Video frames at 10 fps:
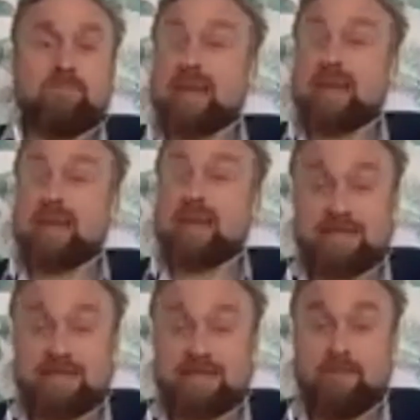
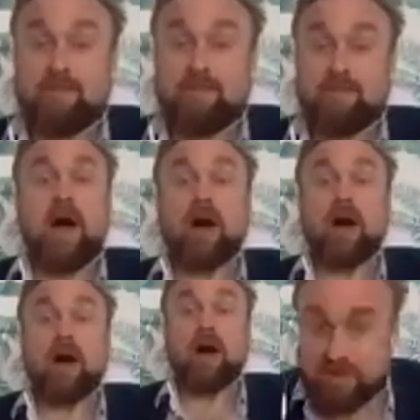tested
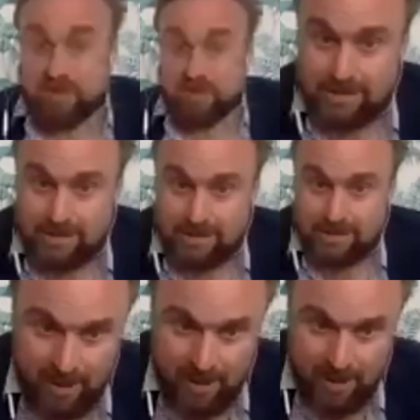hundreds of thousands of
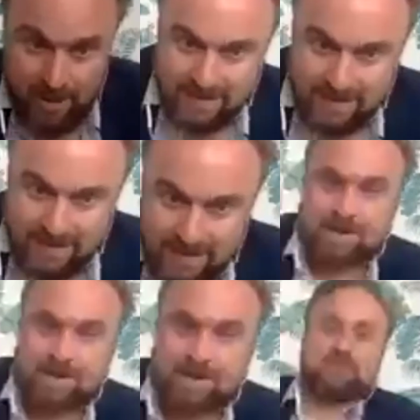A/B tested
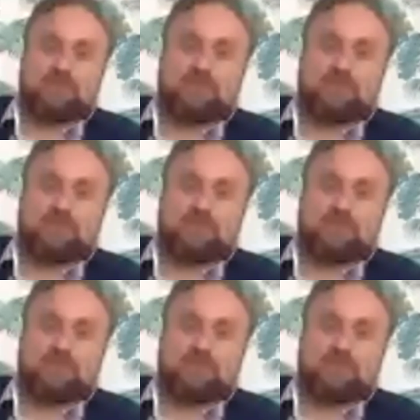times.